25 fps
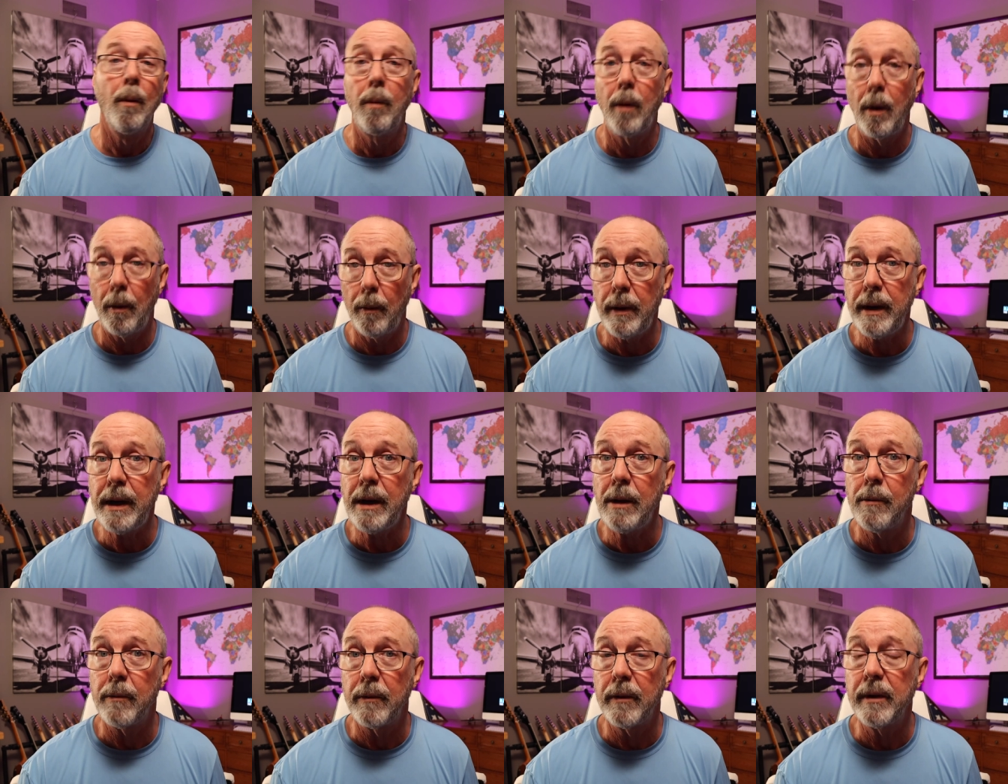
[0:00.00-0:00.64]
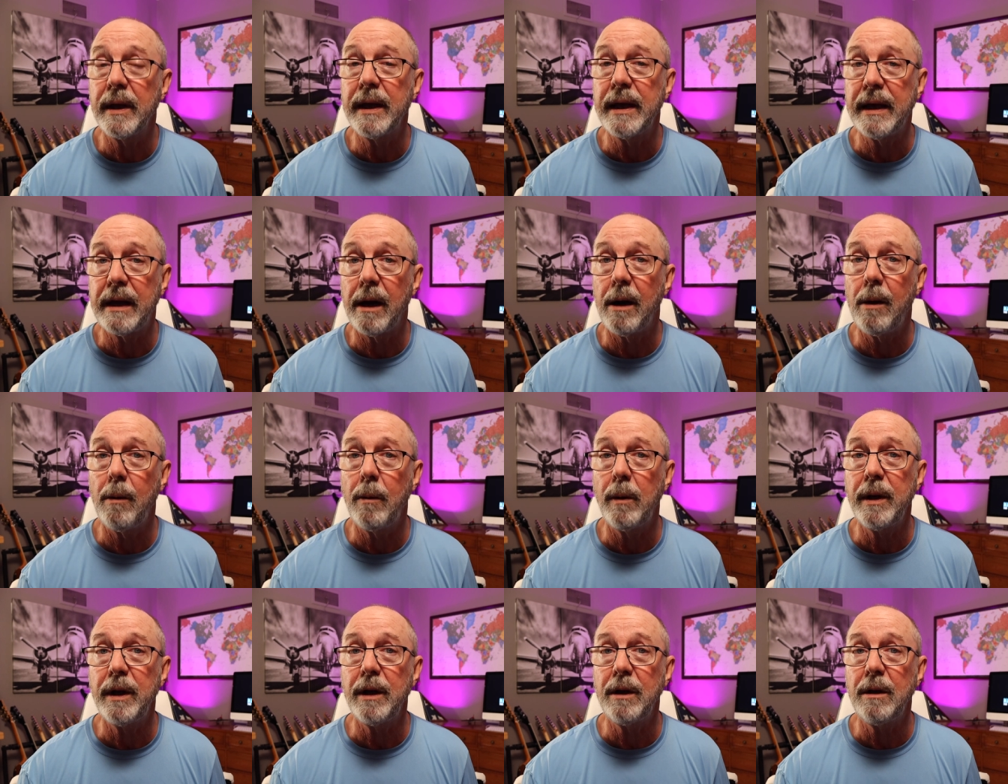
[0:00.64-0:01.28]
well, we don't really
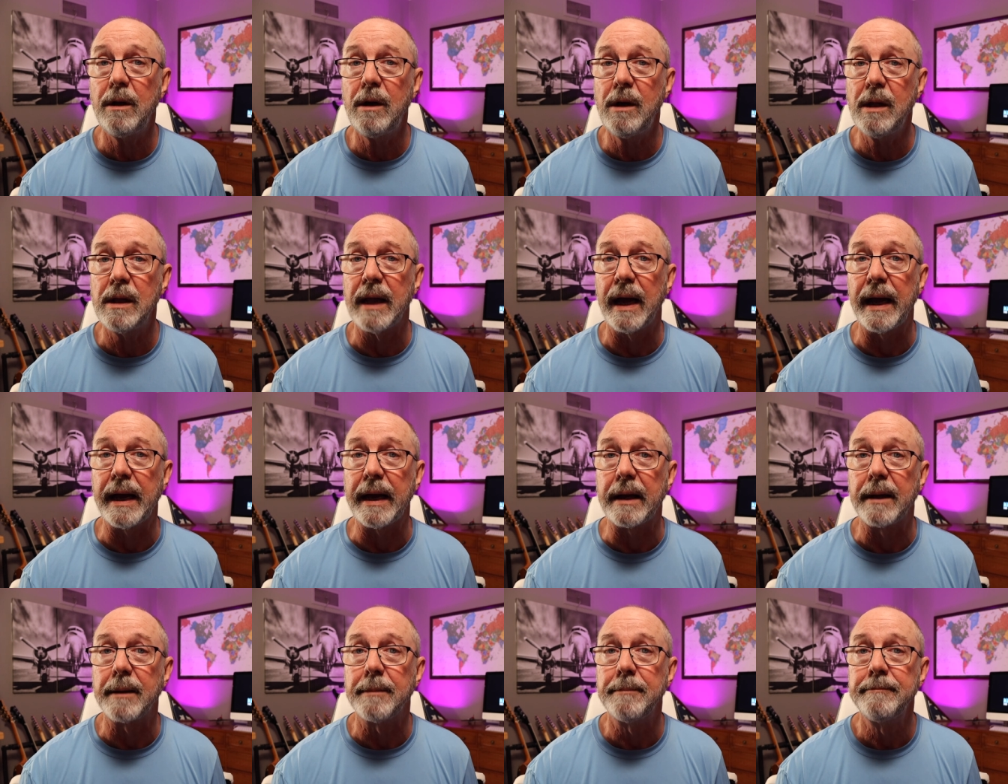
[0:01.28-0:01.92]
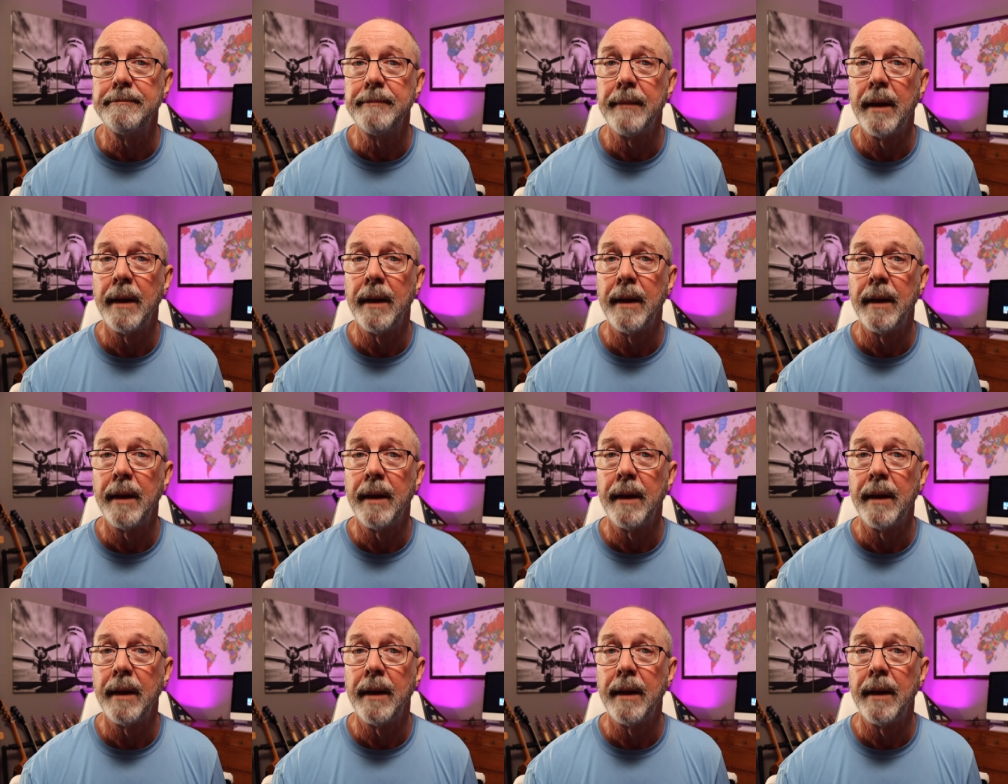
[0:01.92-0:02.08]
care what you look like.